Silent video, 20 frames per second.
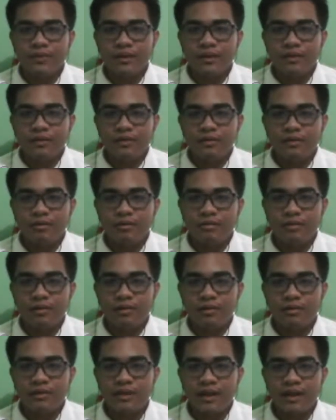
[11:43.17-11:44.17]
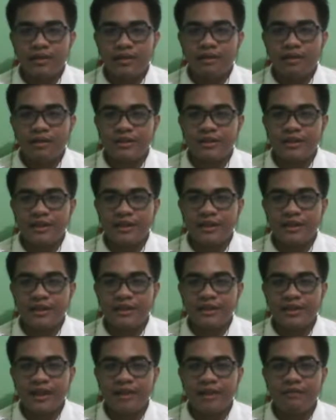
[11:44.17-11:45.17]
Do note that oxygen is
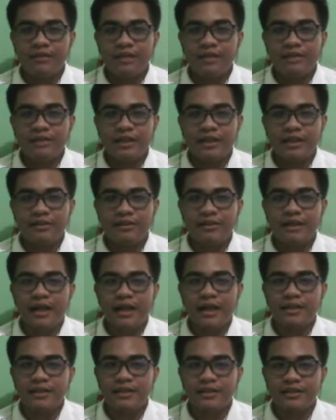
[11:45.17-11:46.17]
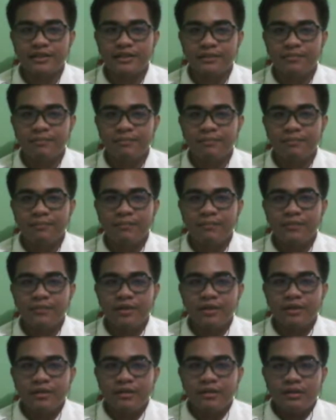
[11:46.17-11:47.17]
heavier than other gases,
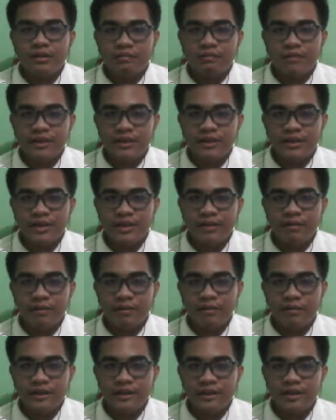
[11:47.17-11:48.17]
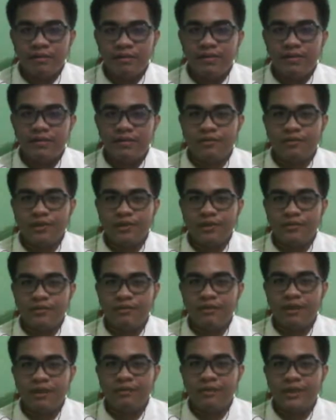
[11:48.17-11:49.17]
which is influenced under the force of
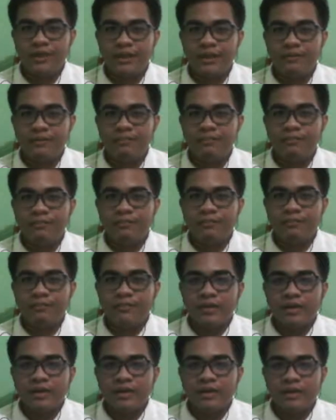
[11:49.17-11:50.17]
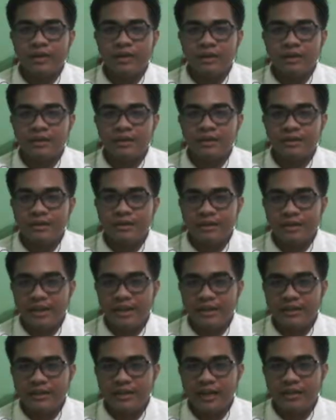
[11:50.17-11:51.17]
gravity. Thus, they
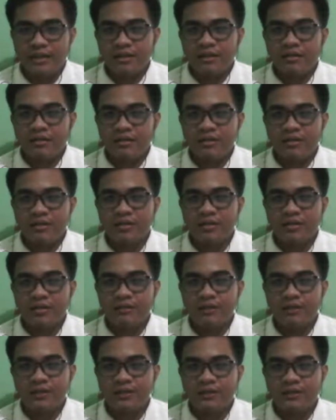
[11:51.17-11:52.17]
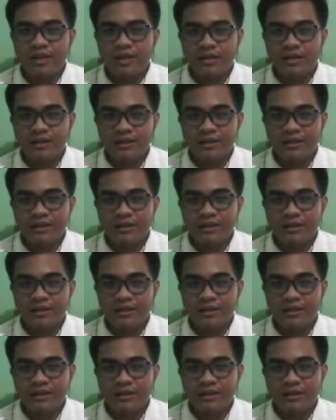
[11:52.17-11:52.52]
settle to the surface of the earth.